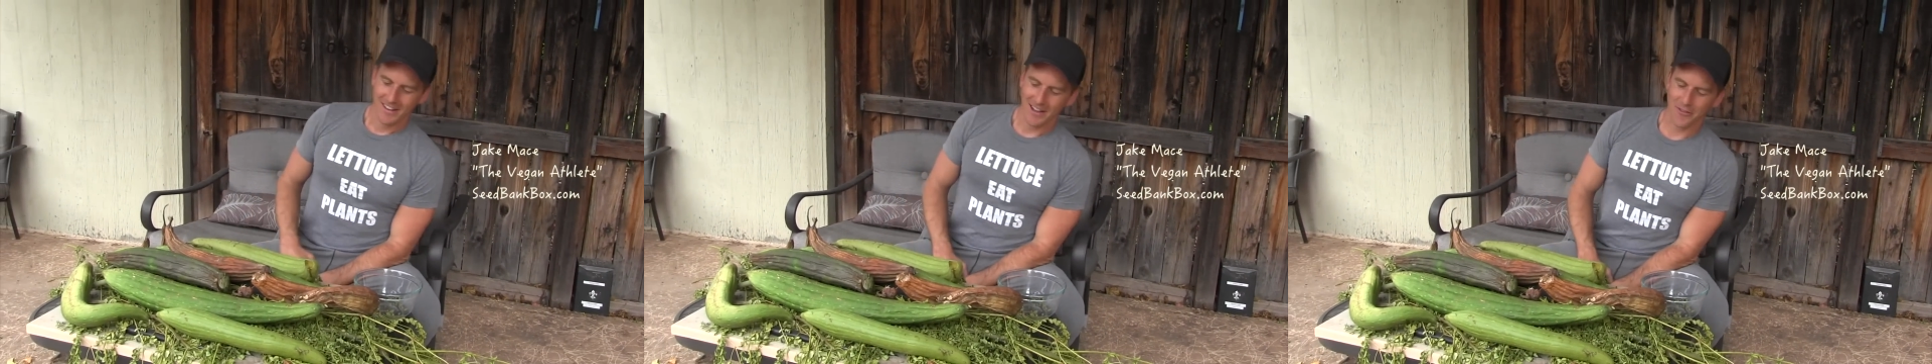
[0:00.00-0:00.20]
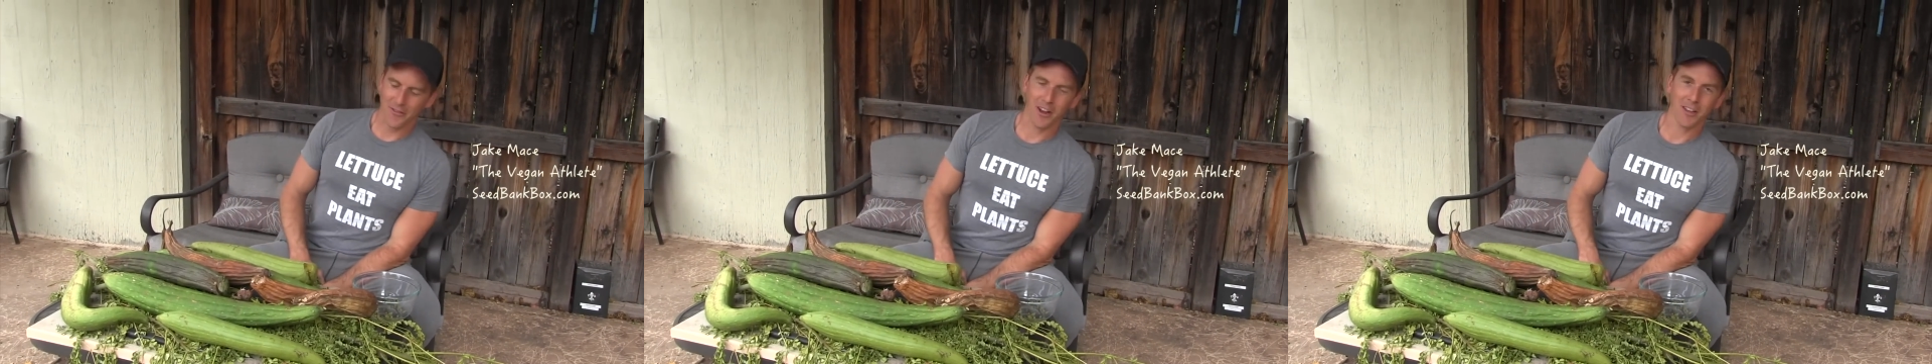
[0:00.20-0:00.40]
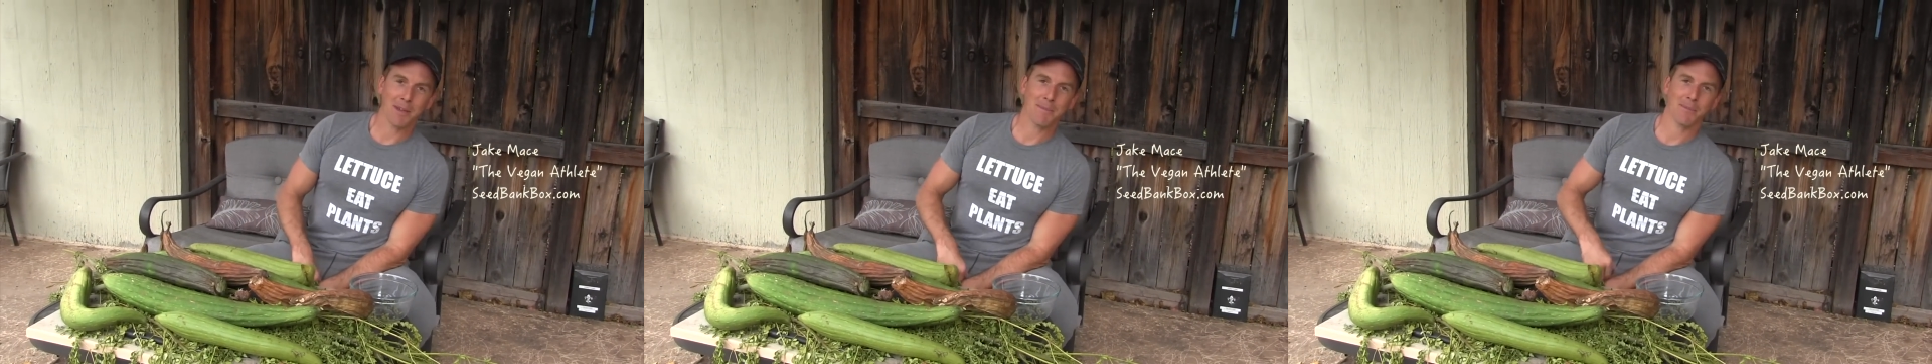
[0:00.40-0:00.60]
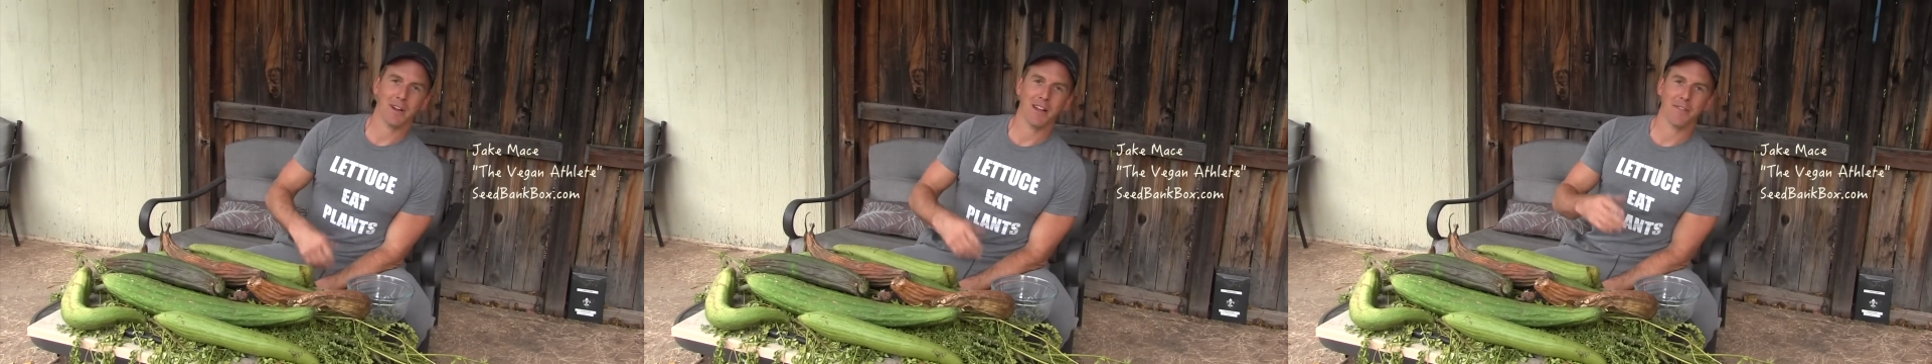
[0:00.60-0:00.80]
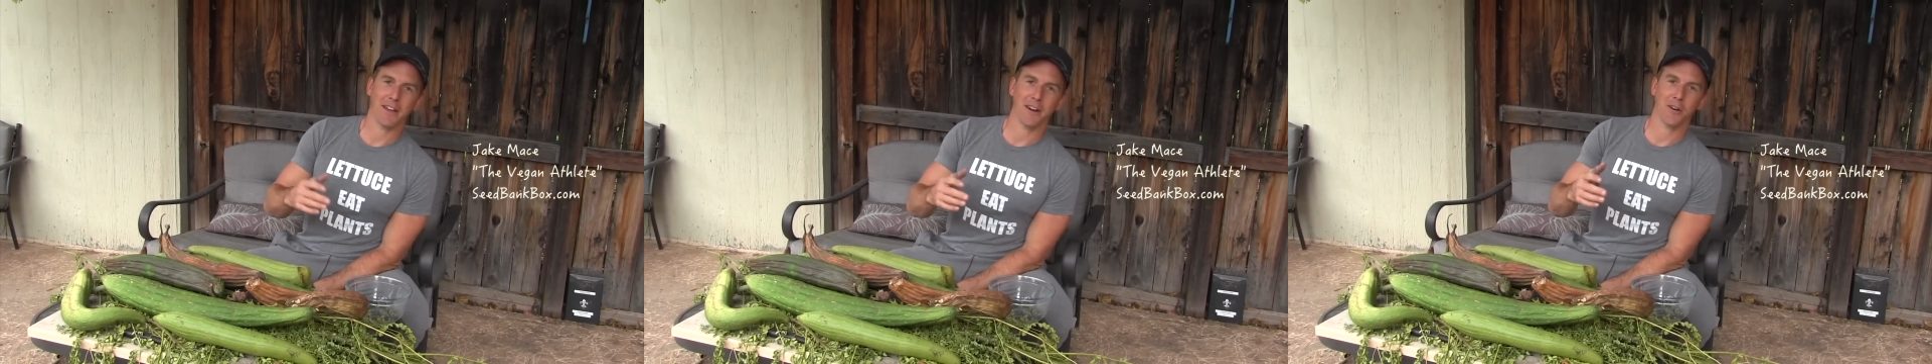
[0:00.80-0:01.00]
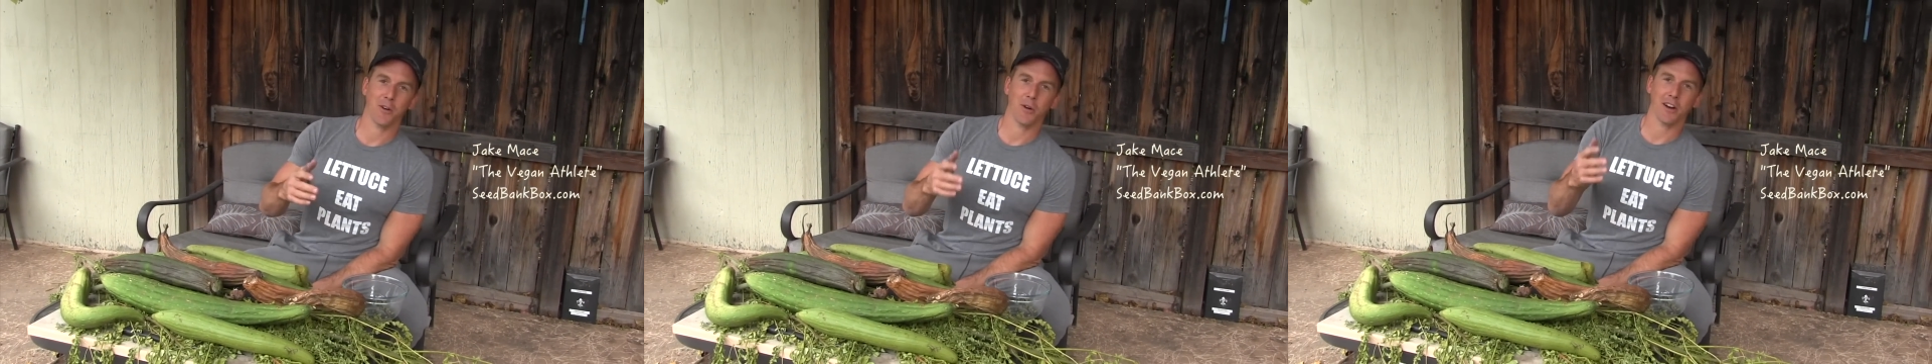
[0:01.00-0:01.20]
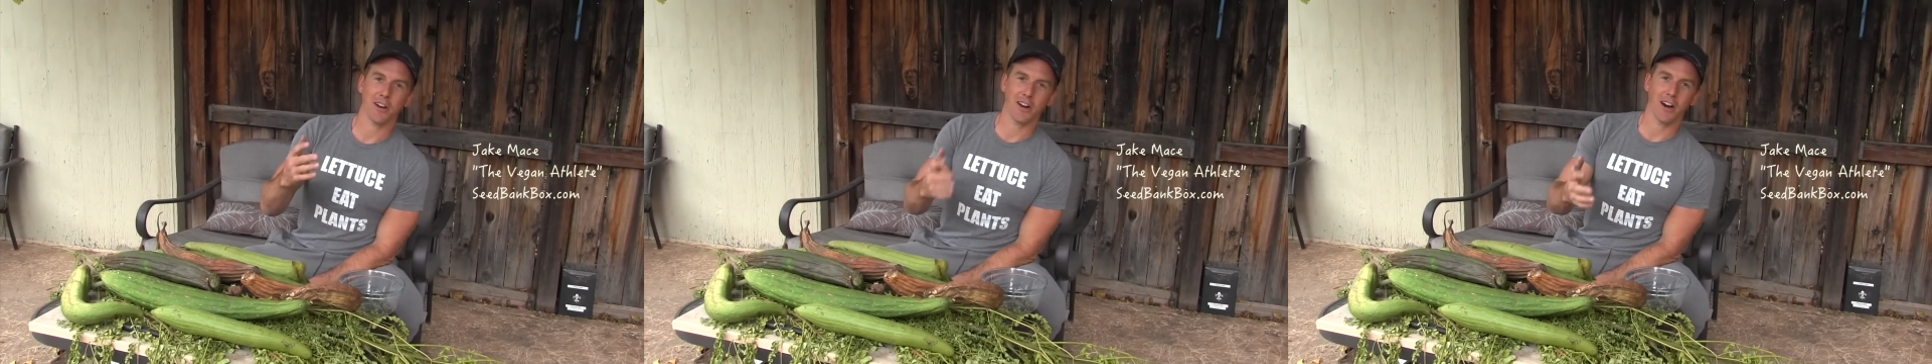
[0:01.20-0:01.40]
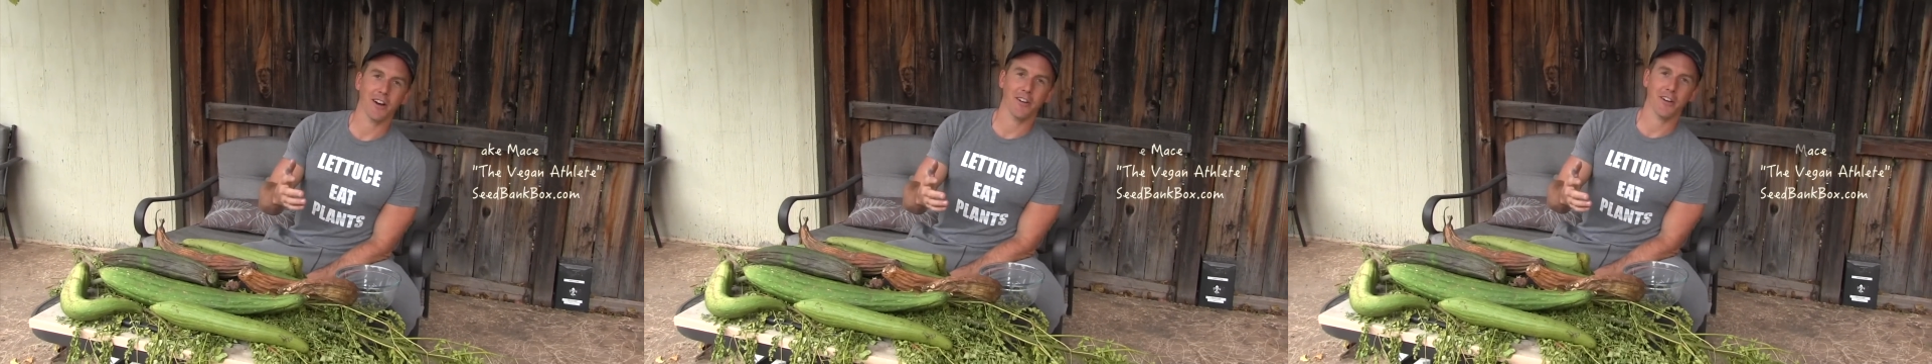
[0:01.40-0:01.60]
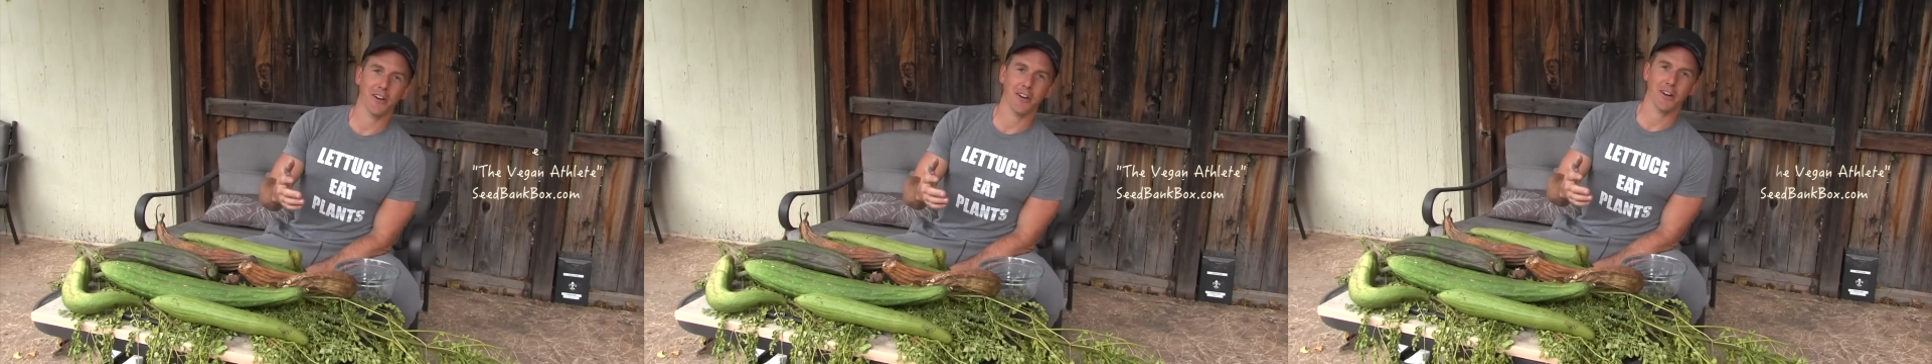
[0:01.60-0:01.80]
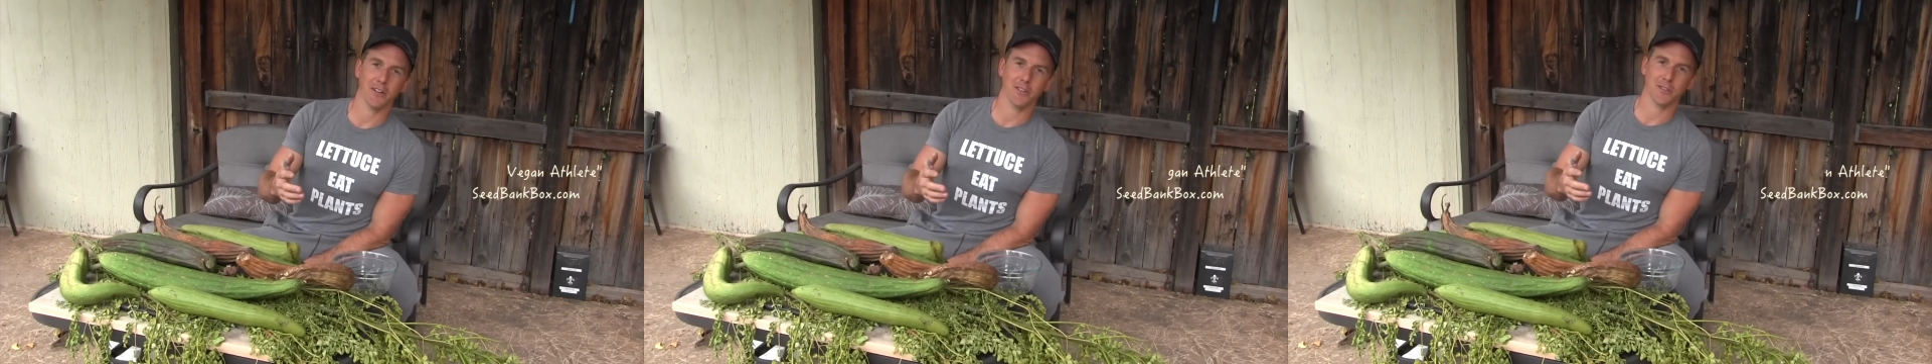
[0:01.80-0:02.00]
and for all the people out there who are
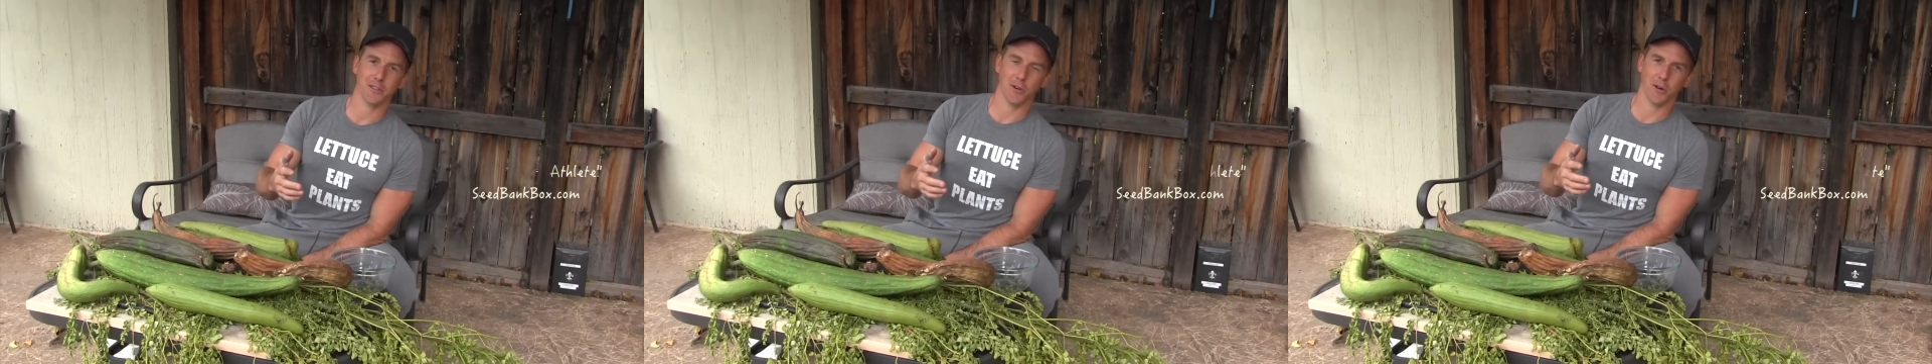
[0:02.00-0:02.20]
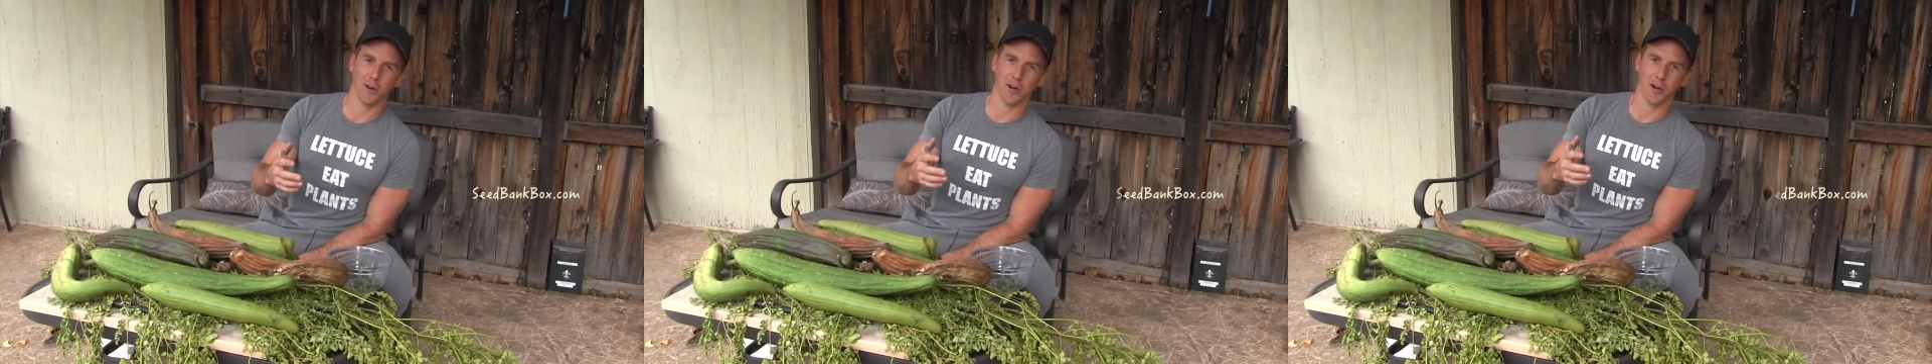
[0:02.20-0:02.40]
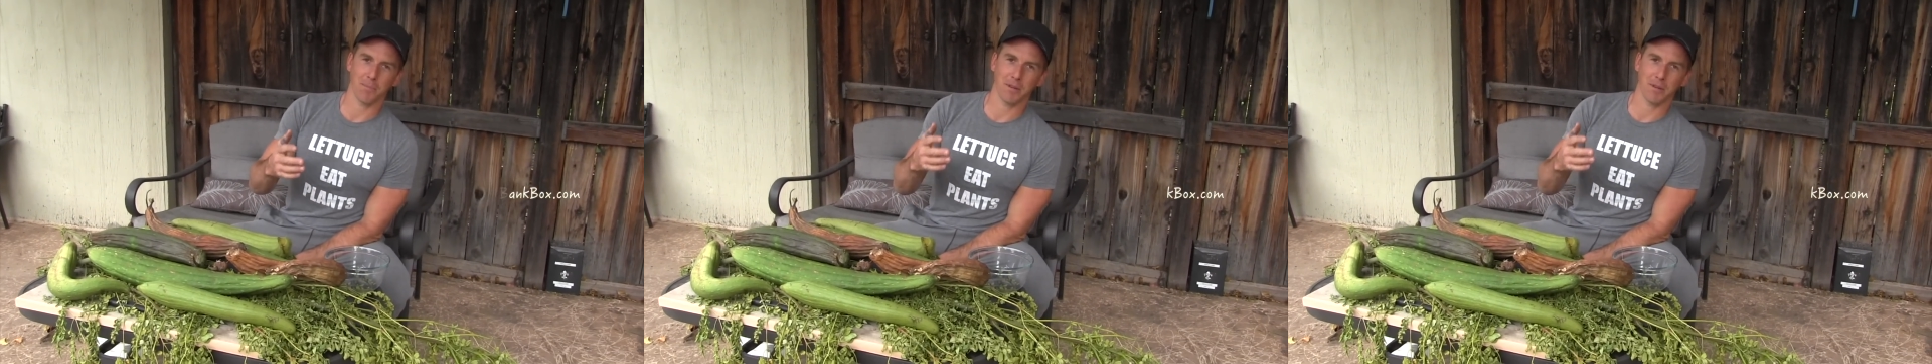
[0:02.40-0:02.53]
gardeners or